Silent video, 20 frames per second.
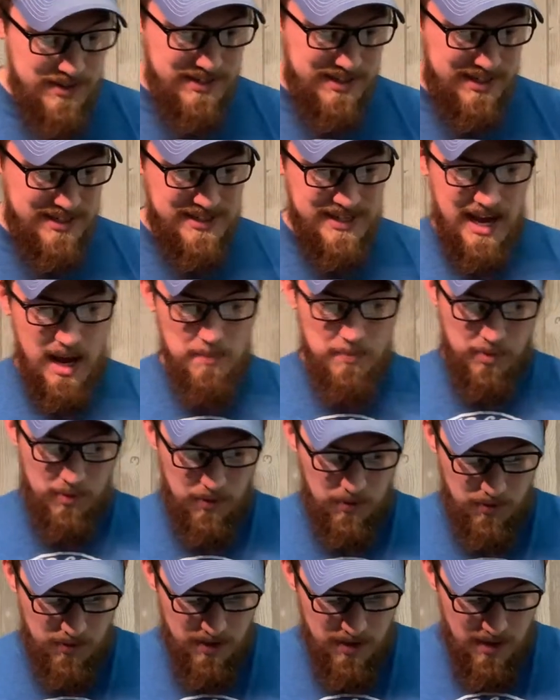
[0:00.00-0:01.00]
this
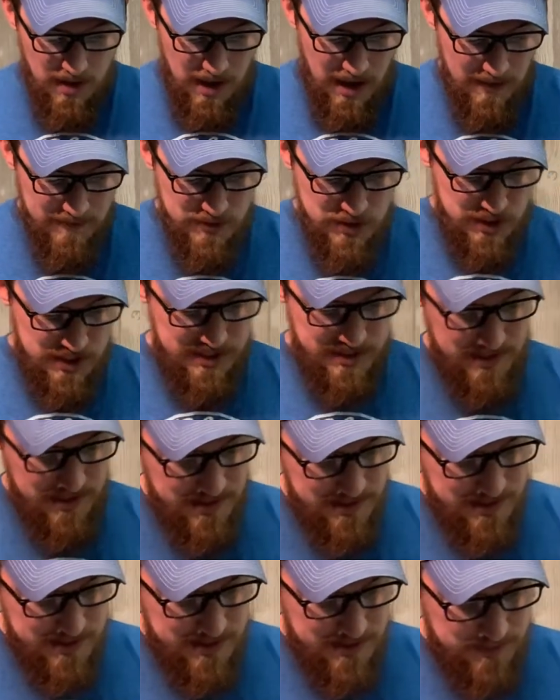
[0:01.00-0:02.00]
example of
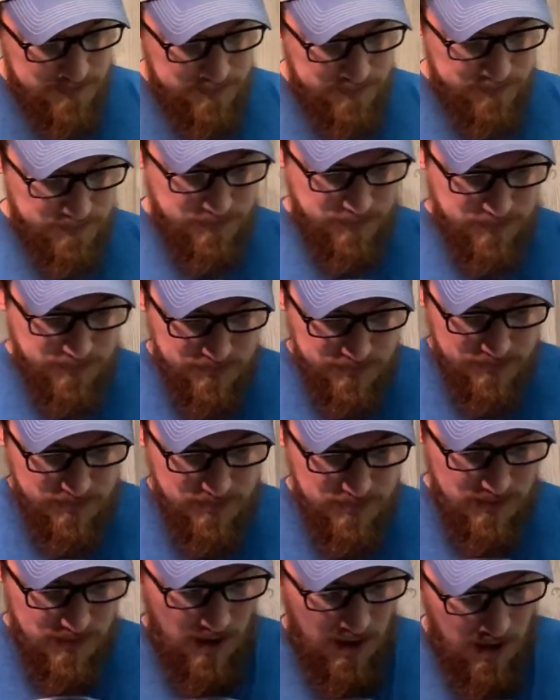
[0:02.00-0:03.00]
Jesus.
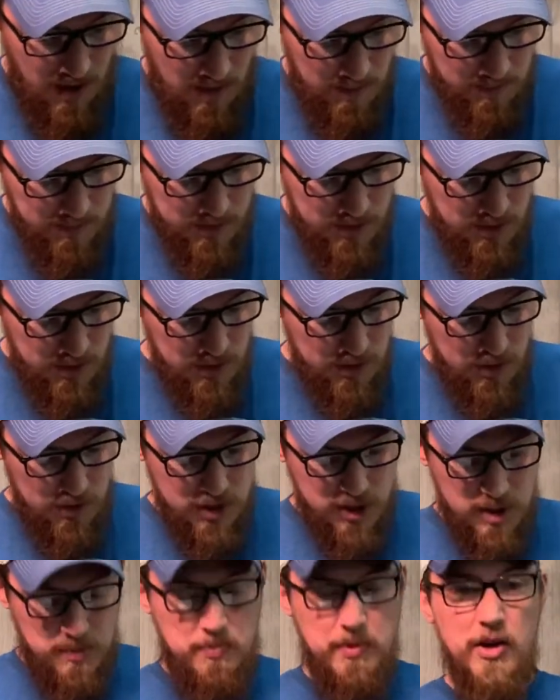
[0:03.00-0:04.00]
Your
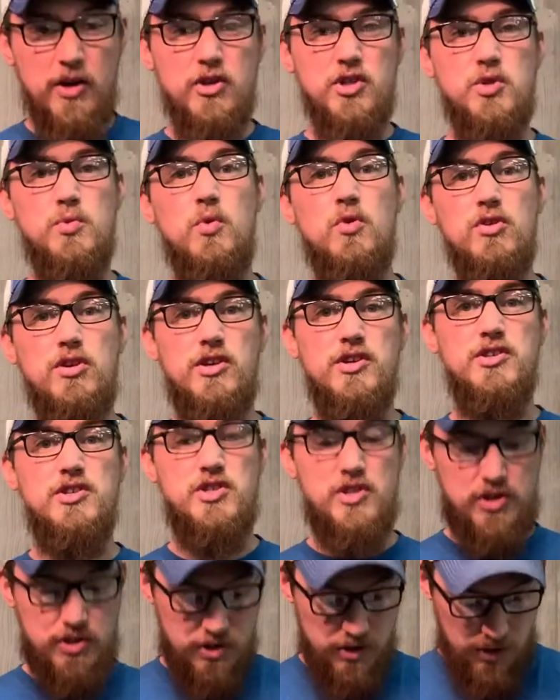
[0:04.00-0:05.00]
spiritual
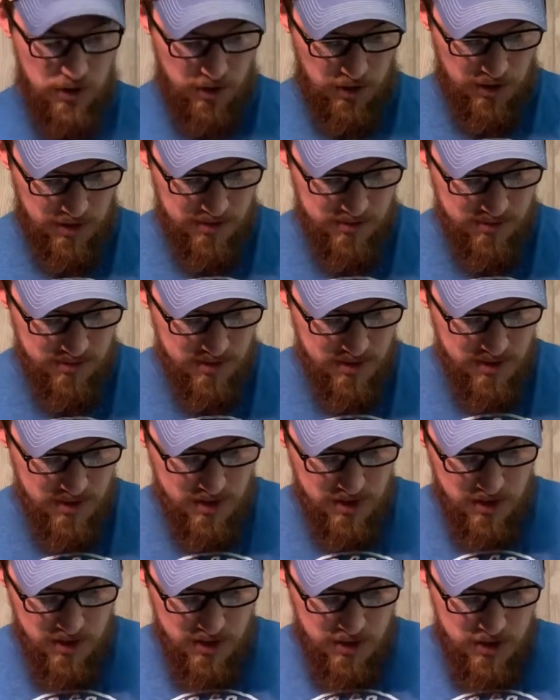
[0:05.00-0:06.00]
concern
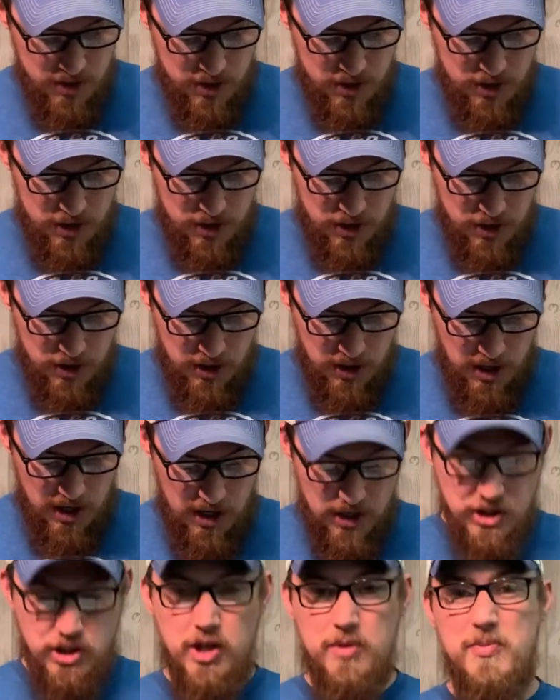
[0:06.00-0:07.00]

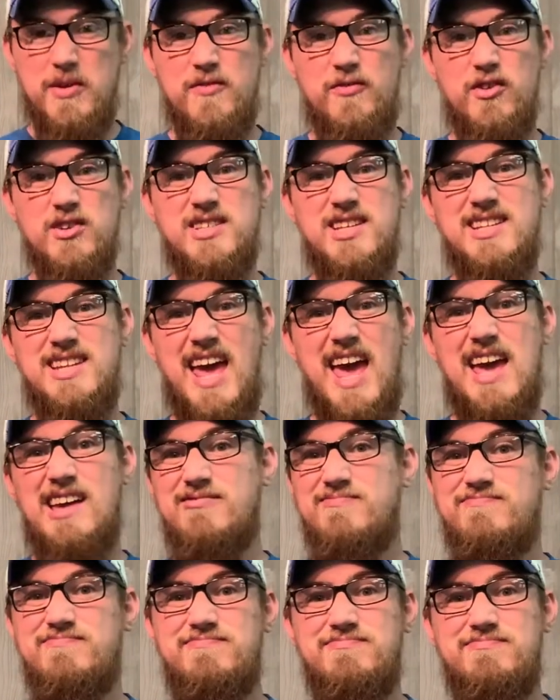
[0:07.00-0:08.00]
should be for today.